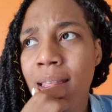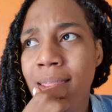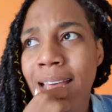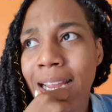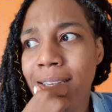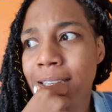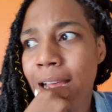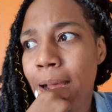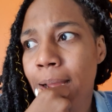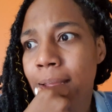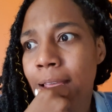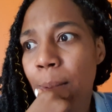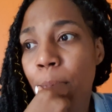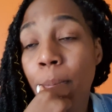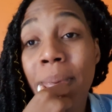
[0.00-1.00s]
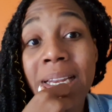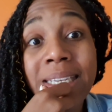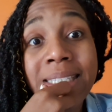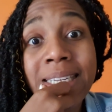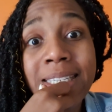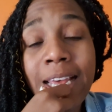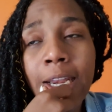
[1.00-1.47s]
that
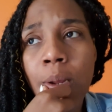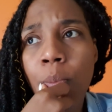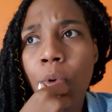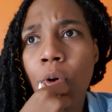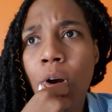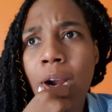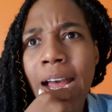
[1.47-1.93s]
capabilities anymore.